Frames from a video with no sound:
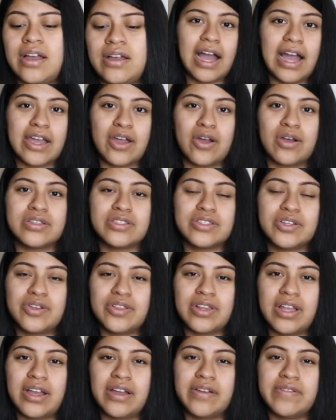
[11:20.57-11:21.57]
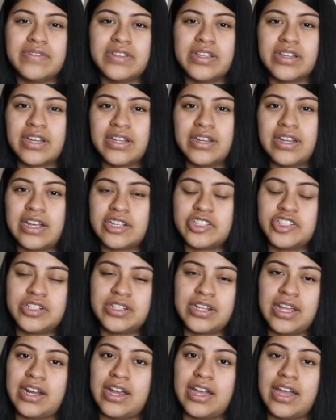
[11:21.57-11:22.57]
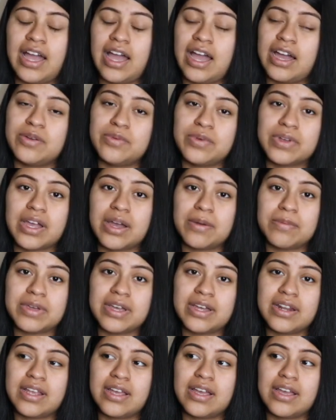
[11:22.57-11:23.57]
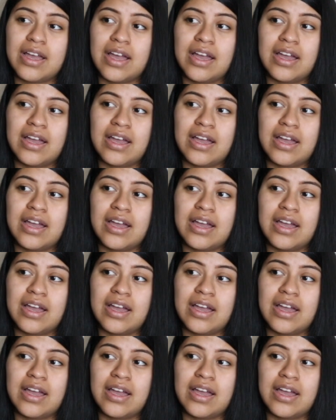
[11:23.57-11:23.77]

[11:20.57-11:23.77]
I also loved the connection that I had with Gabriela.